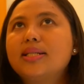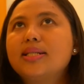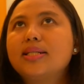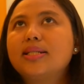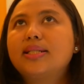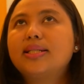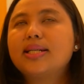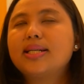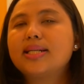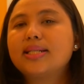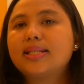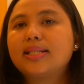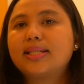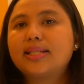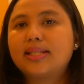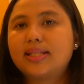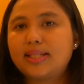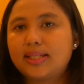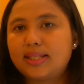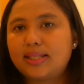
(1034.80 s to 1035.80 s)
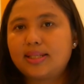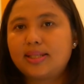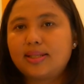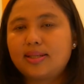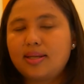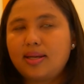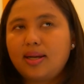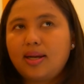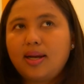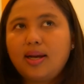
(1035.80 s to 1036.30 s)

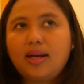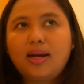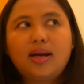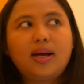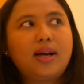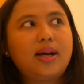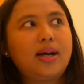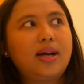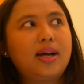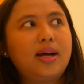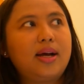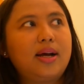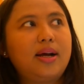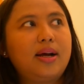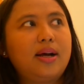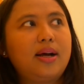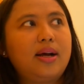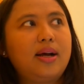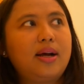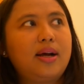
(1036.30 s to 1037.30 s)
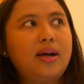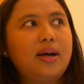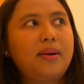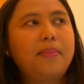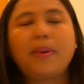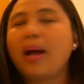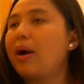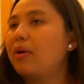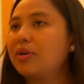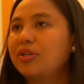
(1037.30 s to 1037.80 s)
just
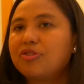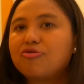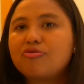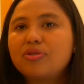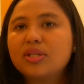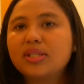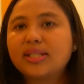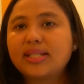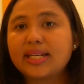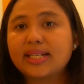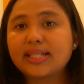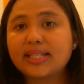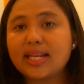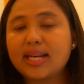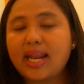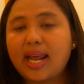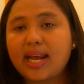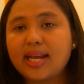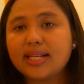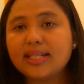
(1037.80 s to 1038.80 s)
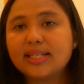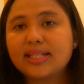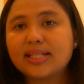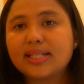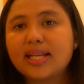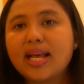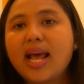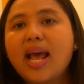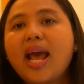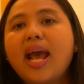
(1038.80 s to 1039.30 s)
about 60 days,